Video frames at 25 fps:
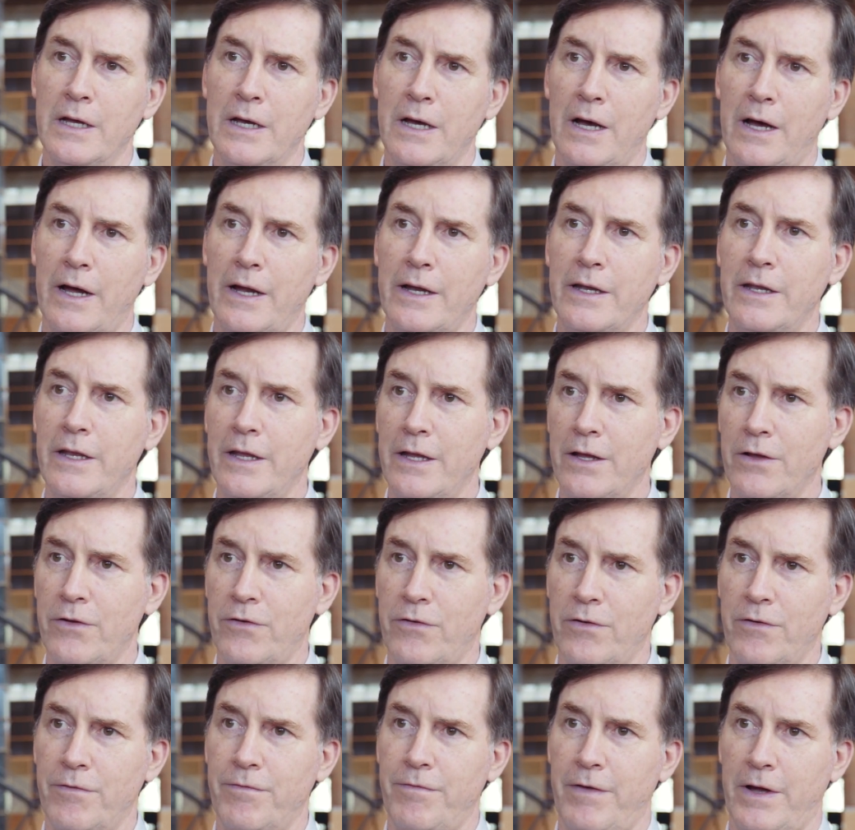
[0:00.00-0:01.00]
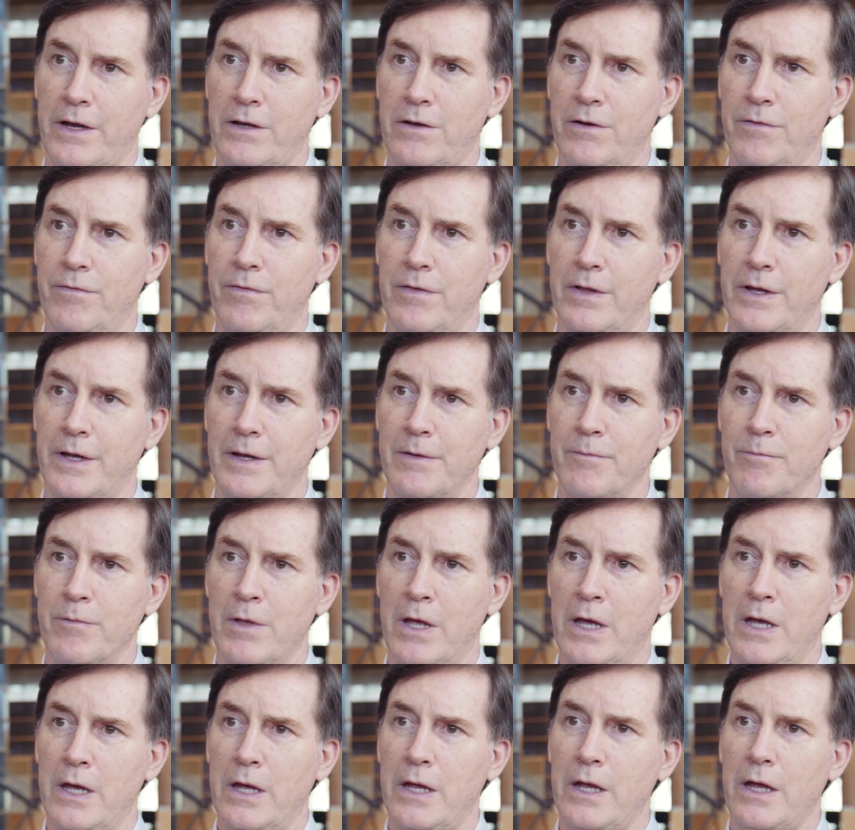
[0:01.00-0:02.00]
ideas effectively.
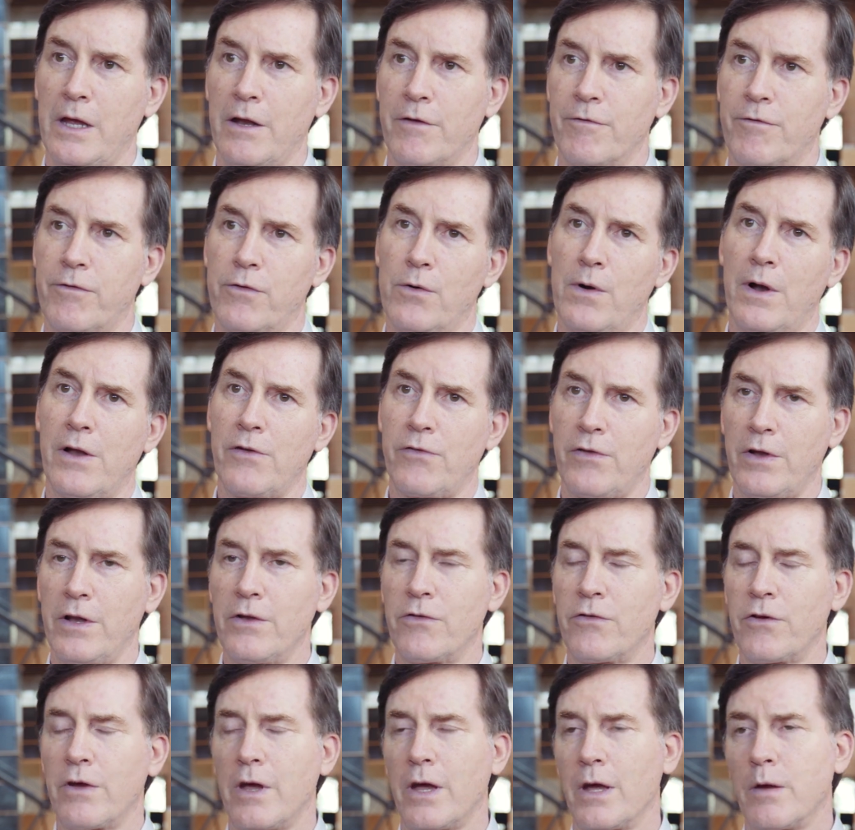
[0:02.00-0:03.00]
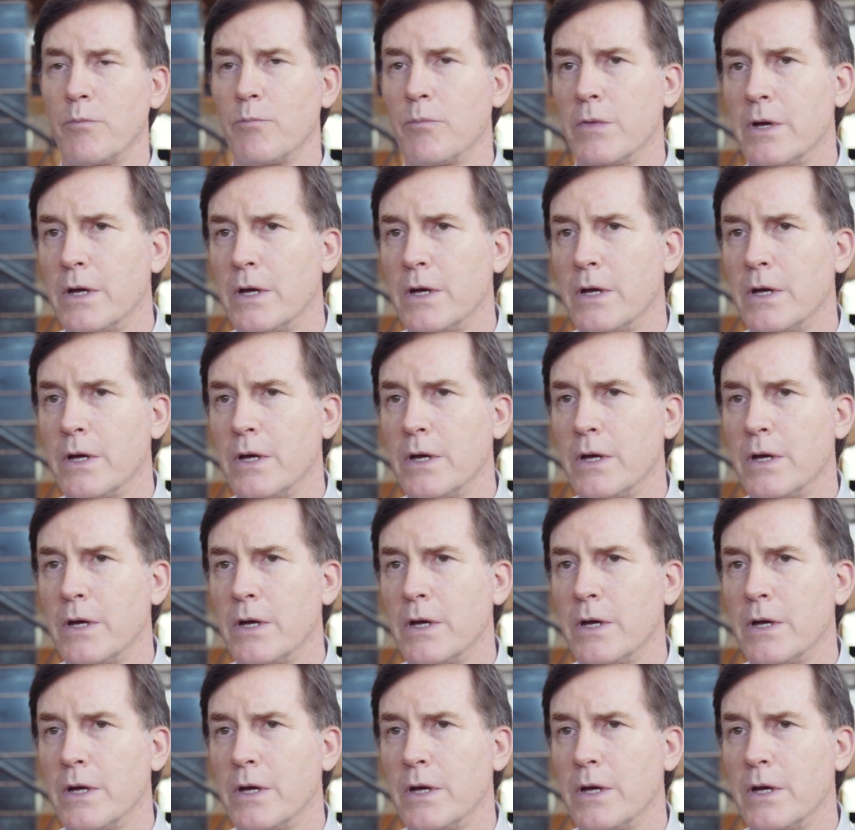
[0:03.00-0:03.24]
And for us, Enscape